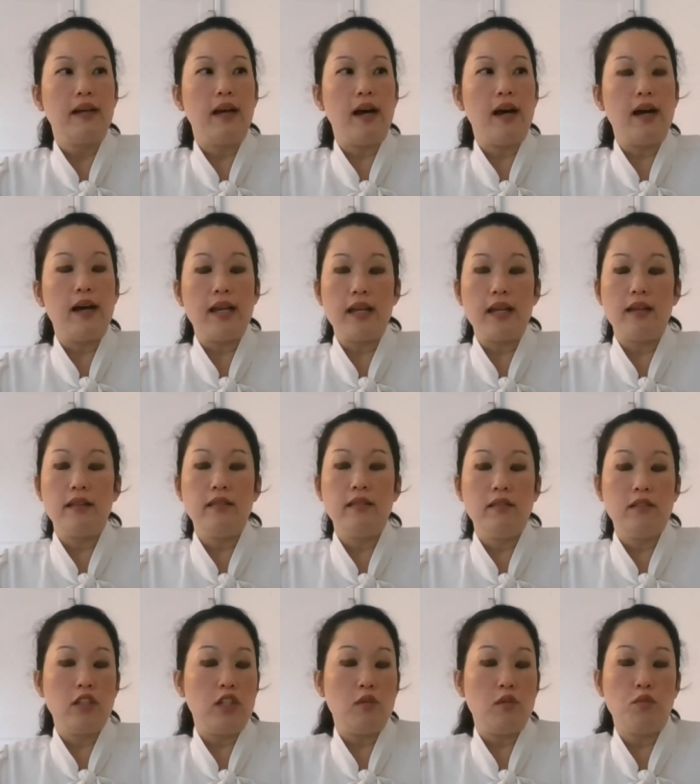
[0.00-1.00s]
uh,
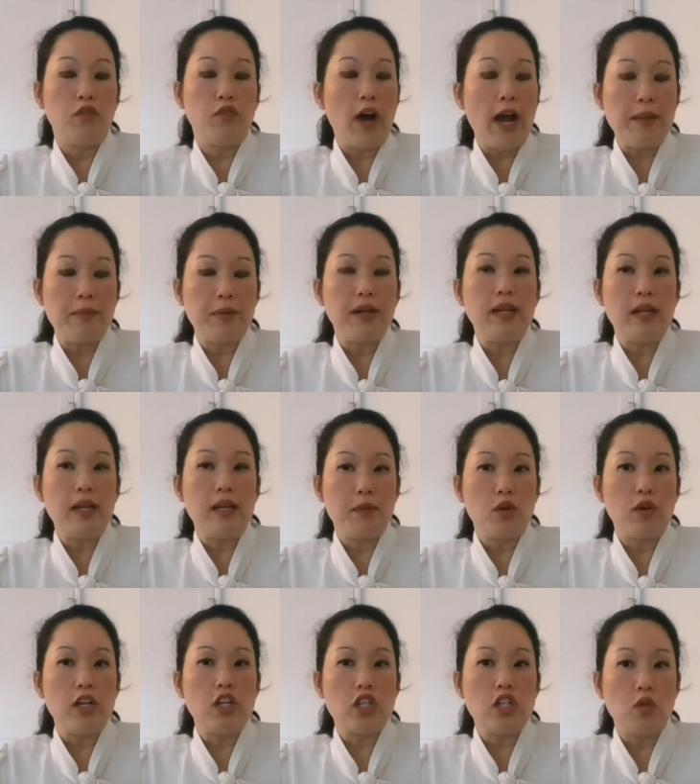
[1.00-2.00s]
vibrant
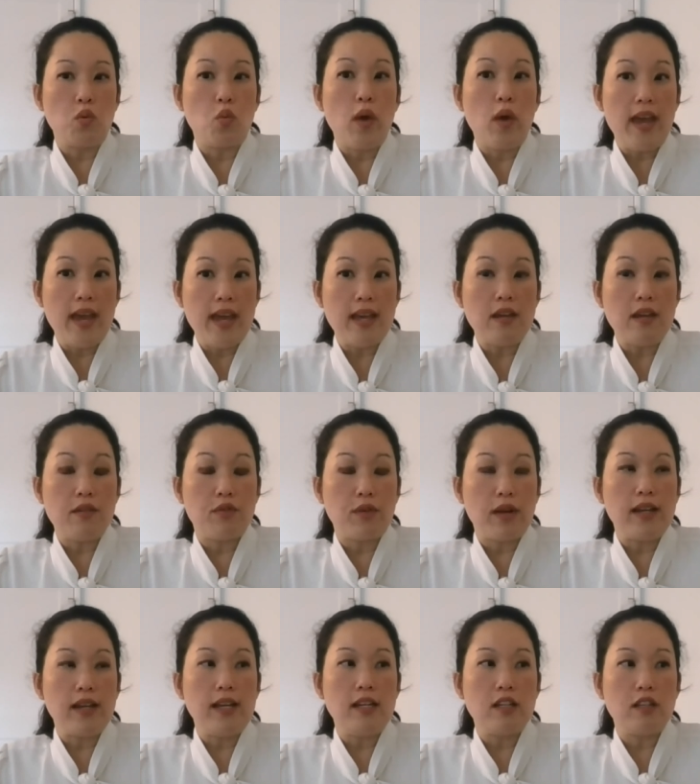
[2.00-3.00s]
immigration wave
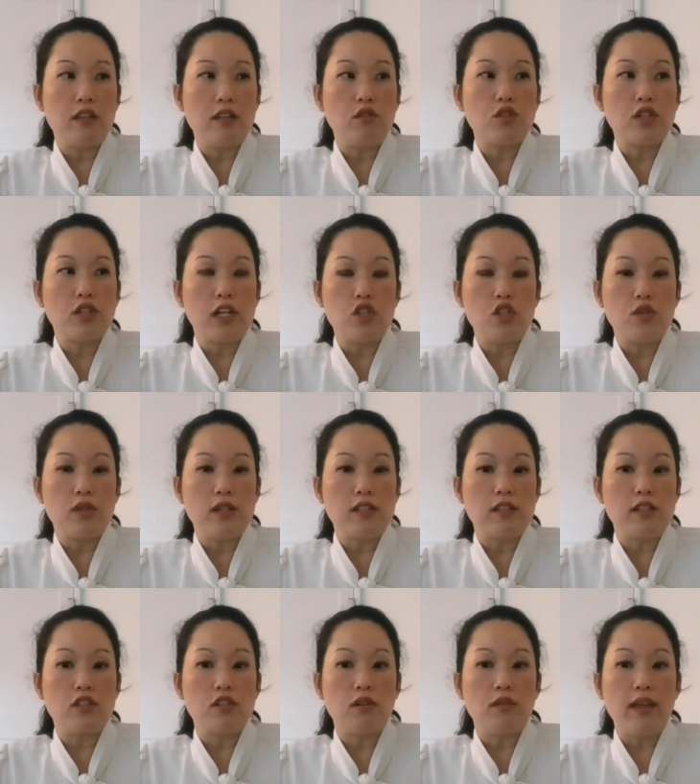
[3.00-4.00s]
right into those
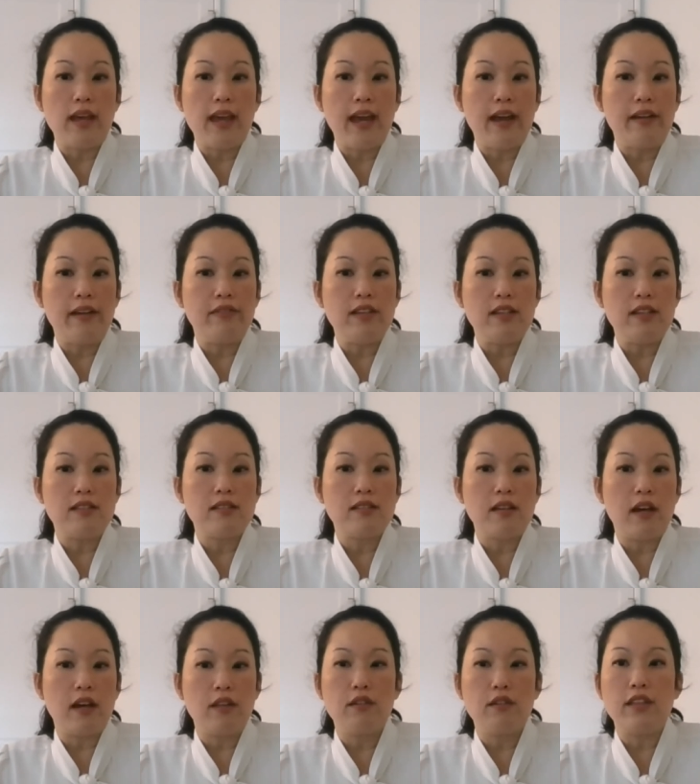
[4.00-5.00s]
countries, and so they have these
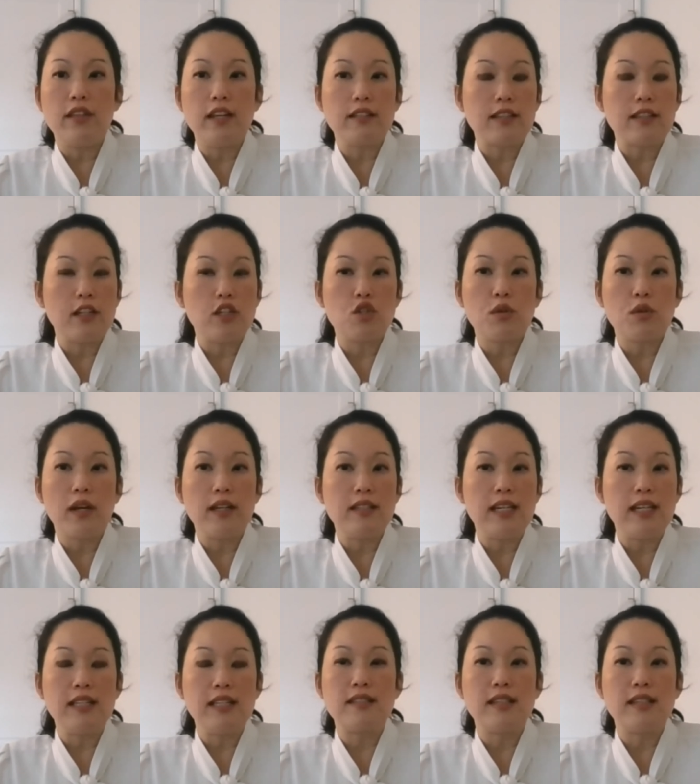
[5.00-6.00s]
other things like trying
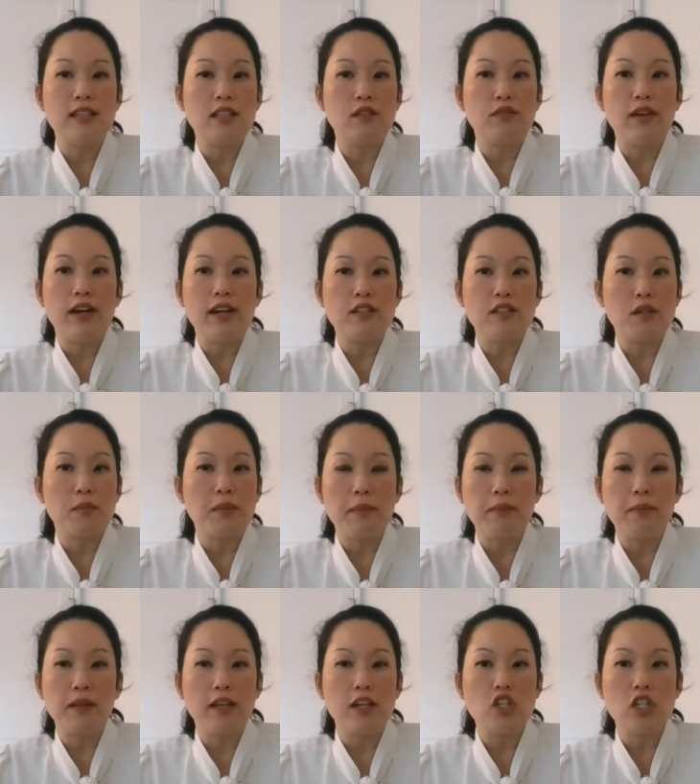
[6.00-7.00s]
to incentivize their
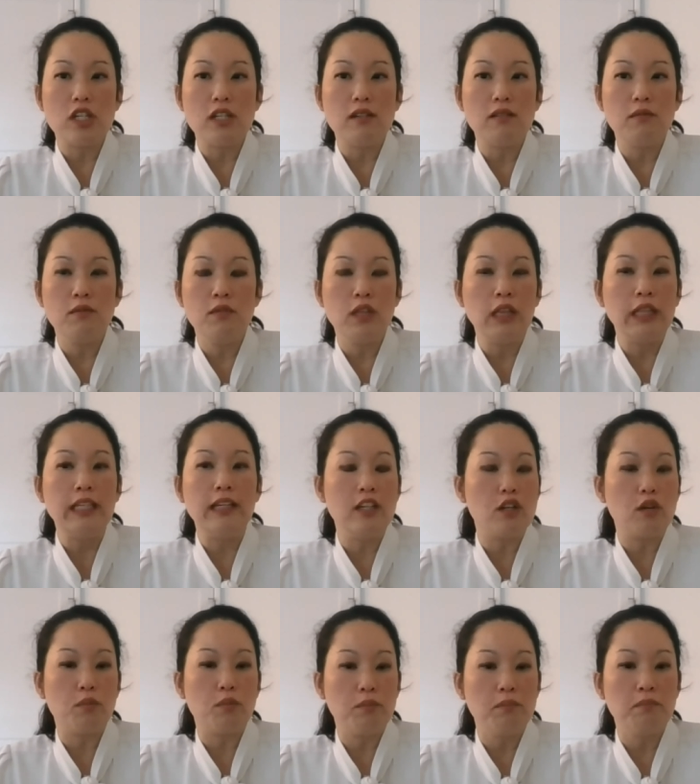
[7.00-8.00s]
population,
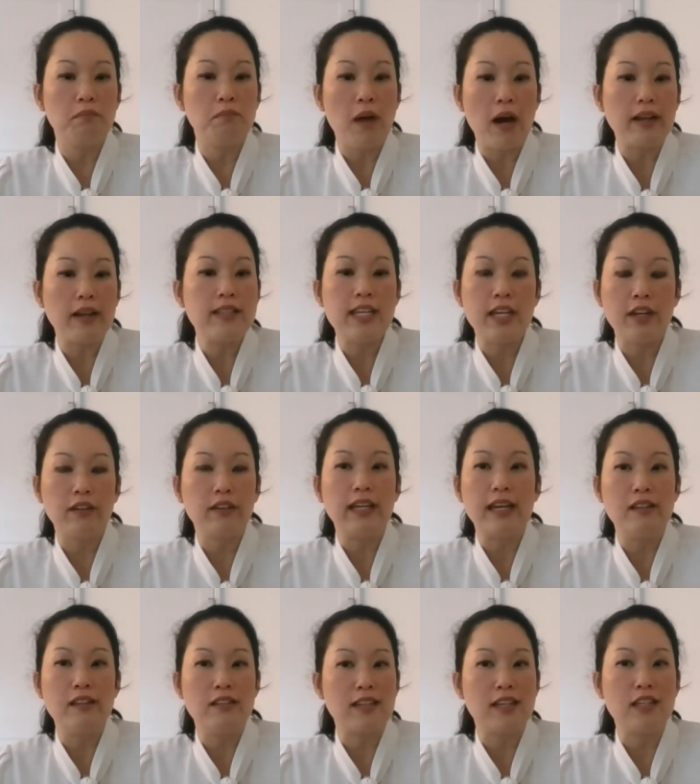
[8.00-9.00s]
you know, monetarily
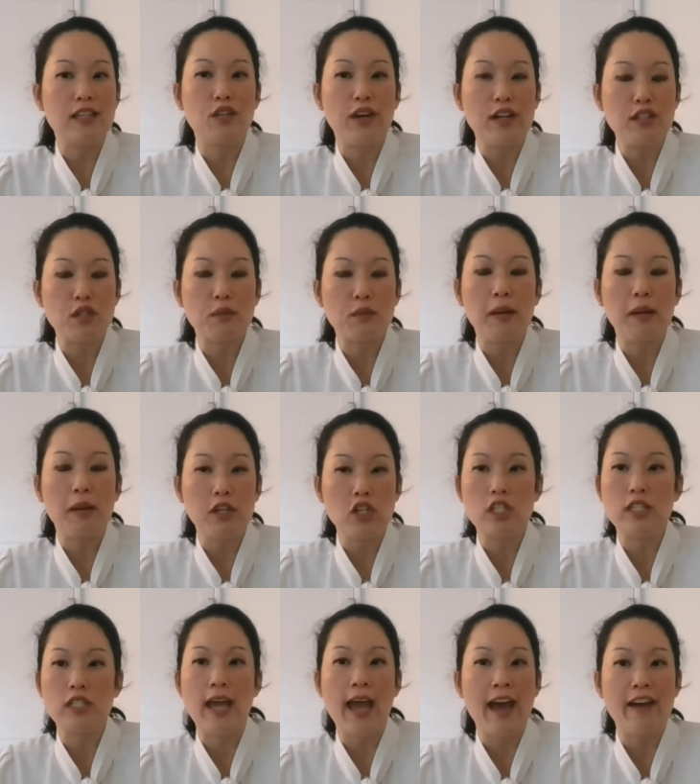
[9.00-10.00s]
incentivize their
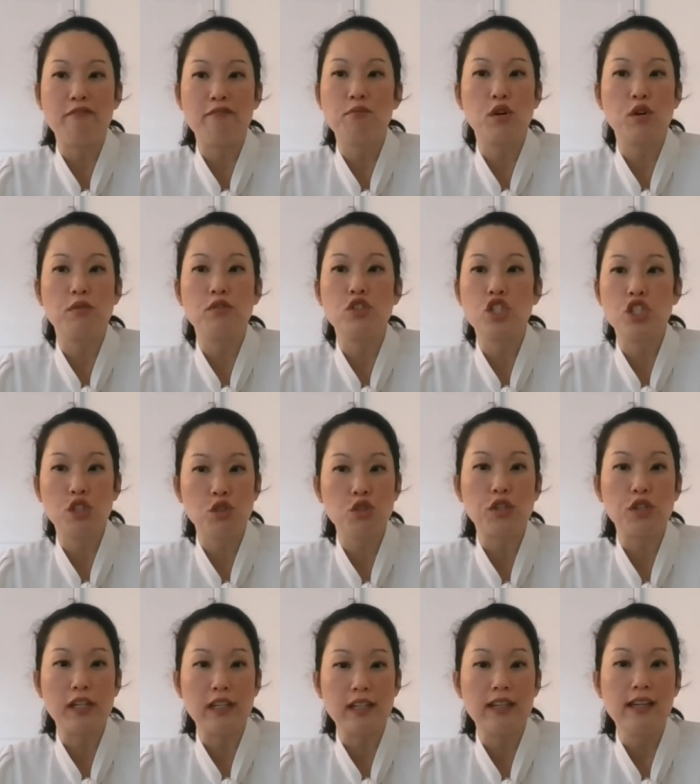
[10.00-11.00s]
population to have more
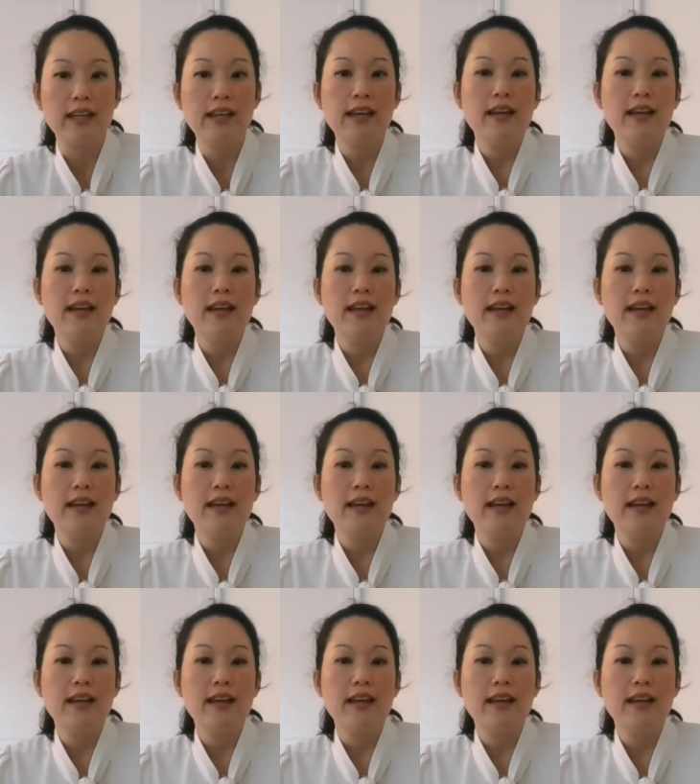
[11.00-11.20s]
children.